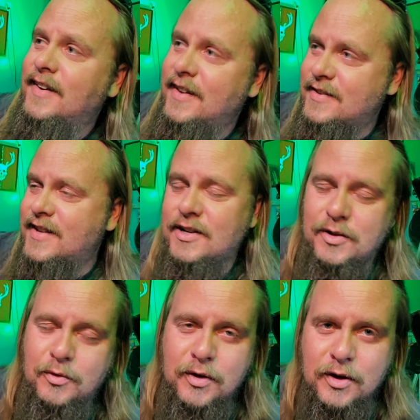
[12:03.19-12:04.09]
It's
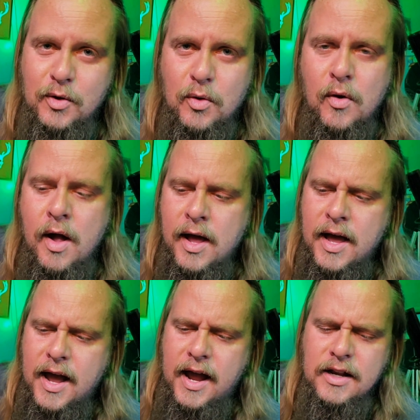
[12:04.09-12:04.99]
actually really cool,
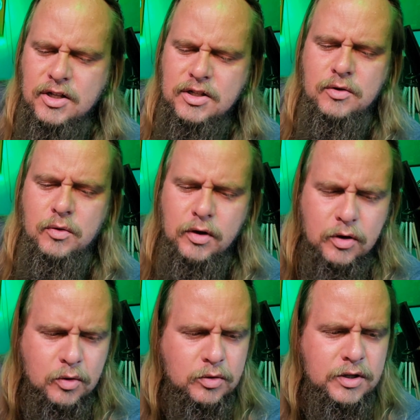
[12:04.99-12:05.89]
and he's just a really
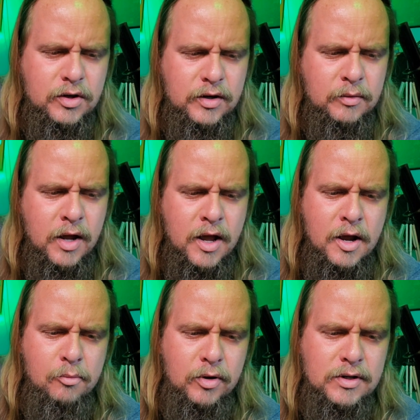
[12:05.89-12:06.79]
cool dude and
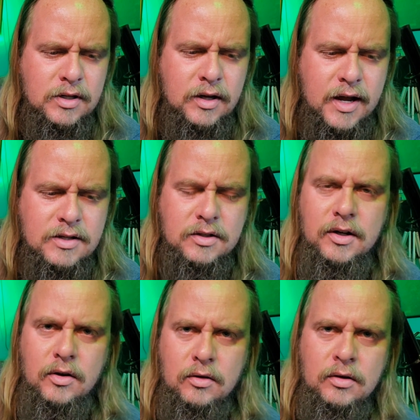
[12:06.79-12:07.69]
brings a nice
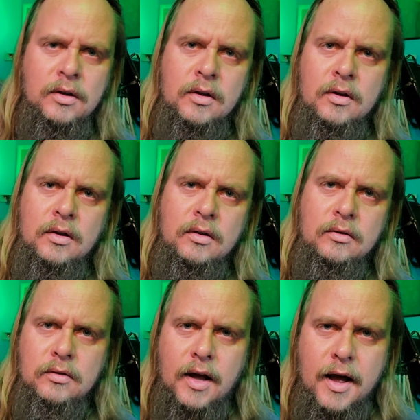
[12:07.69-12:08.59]
little
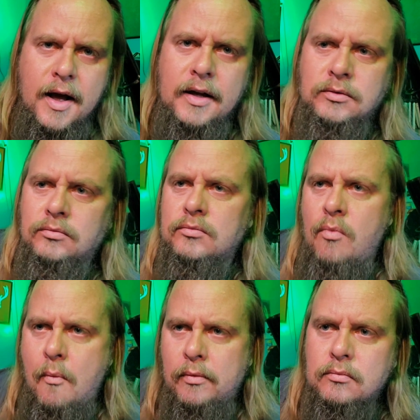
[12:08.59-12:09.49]

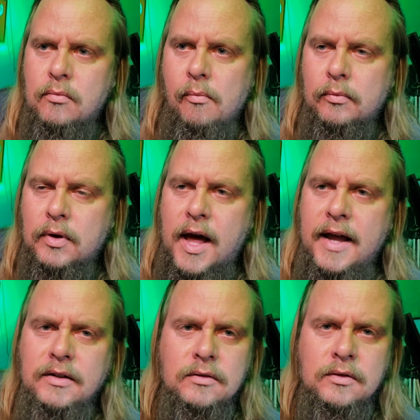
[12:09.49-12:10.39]

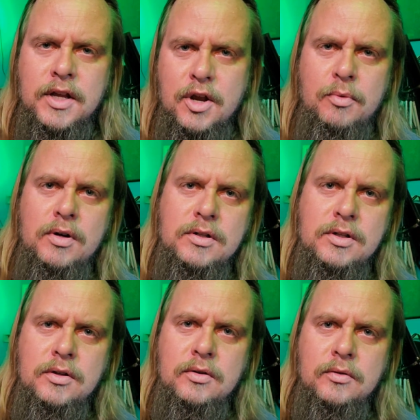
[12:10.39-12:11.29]
light and humor
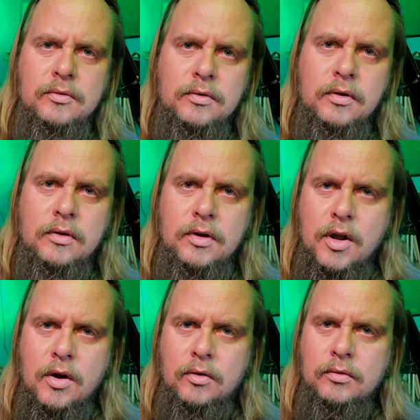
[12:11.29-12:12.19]
to
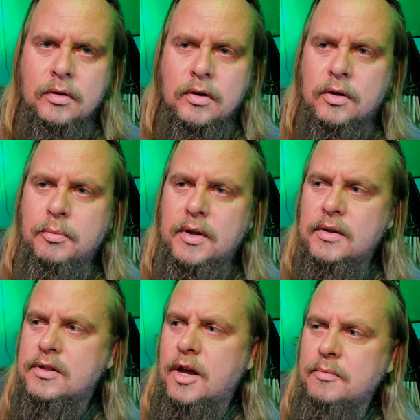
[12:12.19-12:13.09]
a little bit of
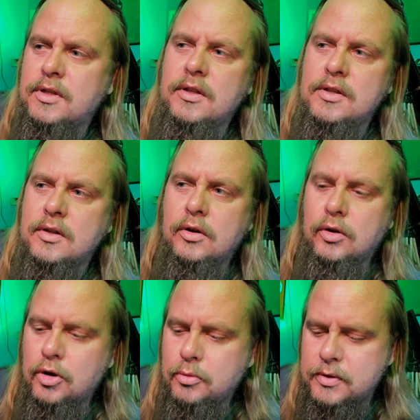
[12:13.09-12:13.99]
something to this
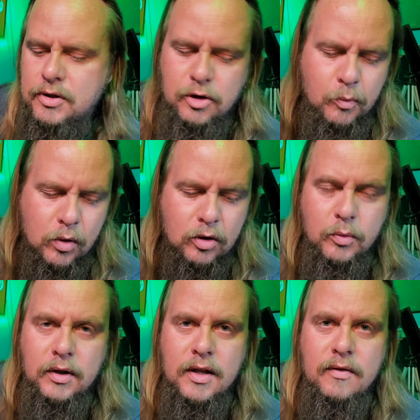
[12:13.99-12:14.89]
gloom and doom world
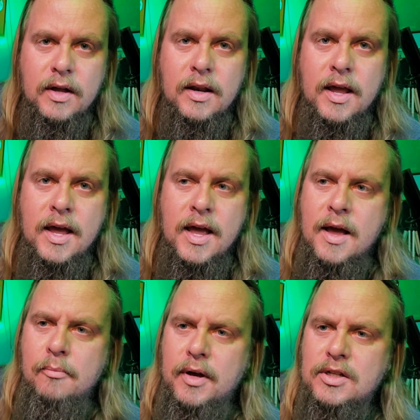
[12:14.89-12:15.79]
we live in.
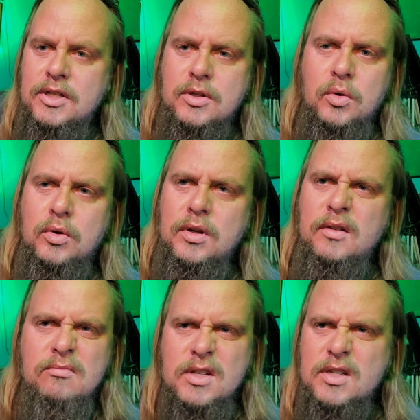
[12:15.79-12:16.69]
But it's just cool
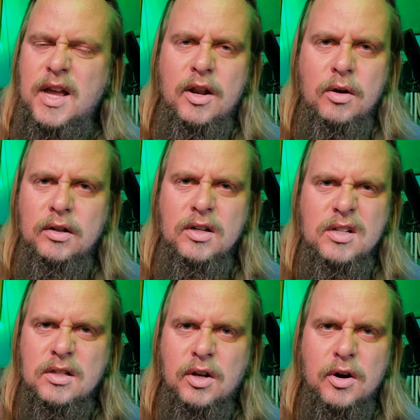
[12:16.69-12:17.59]
to just kind of go in there and
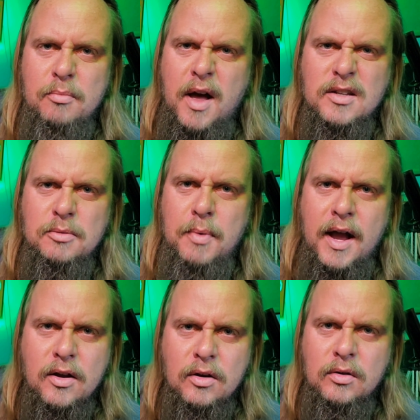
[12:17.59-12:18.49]
just learn about
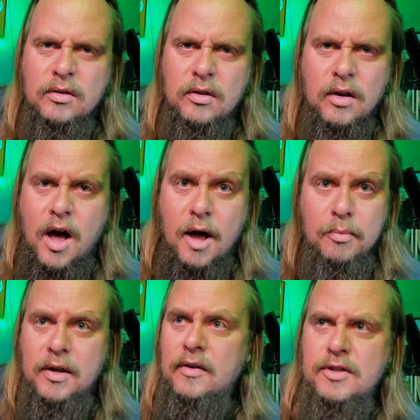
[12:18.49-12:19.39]
tobacco and the
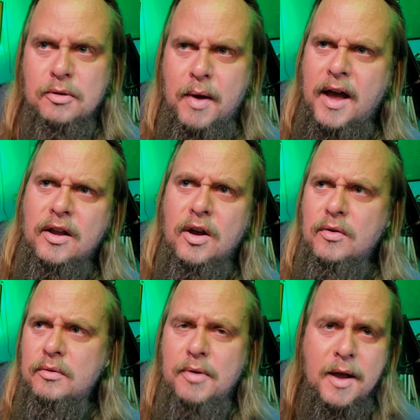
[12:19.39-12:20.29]
hobby of tobacco
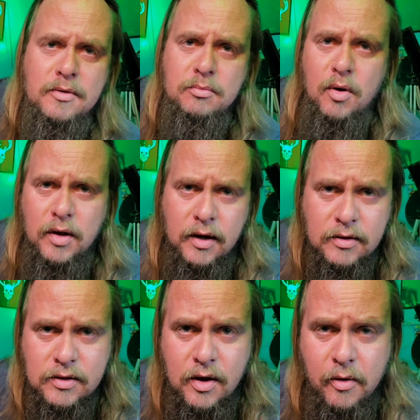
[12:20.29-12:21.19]
and pipe smoking.
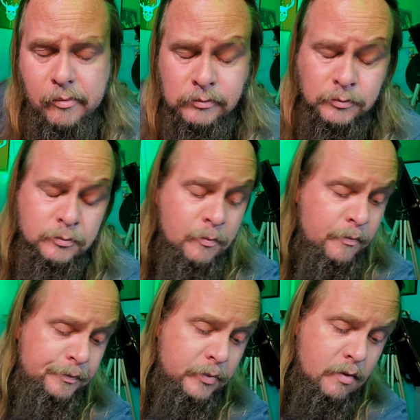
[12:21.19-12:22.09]
So
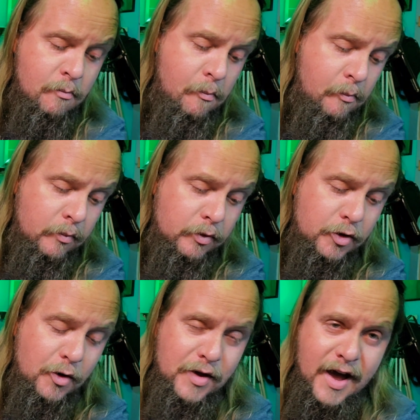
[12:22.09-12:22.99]

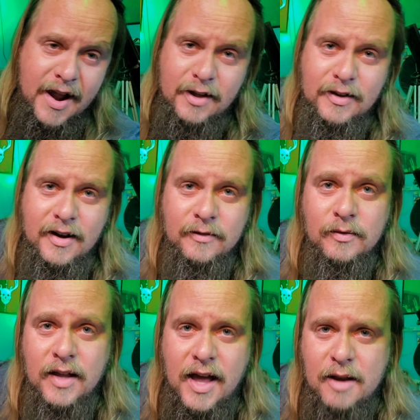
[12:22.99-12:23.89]
throwing that out there,
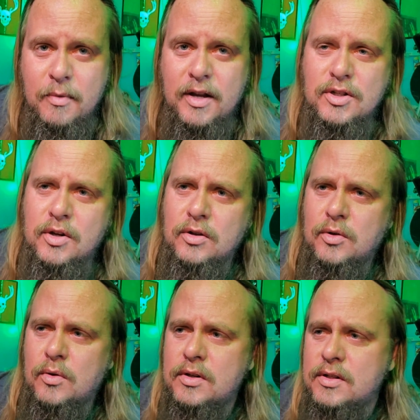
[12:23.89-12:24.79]
how to make a joke
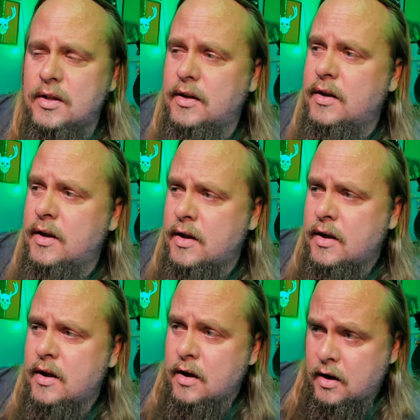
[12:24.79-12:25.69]
towards
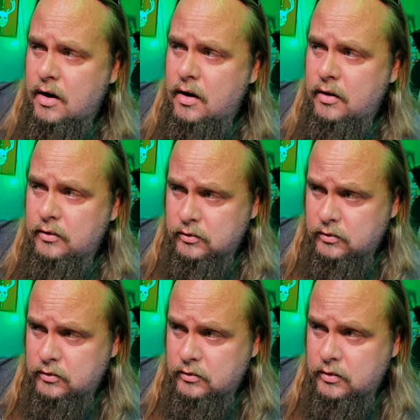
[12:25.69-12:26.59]
our
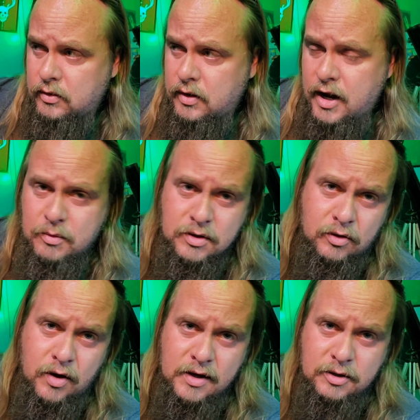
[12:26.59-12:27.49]
neighbors
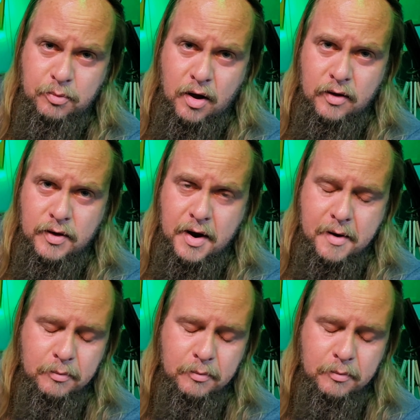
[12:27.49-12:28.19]
across the pond there.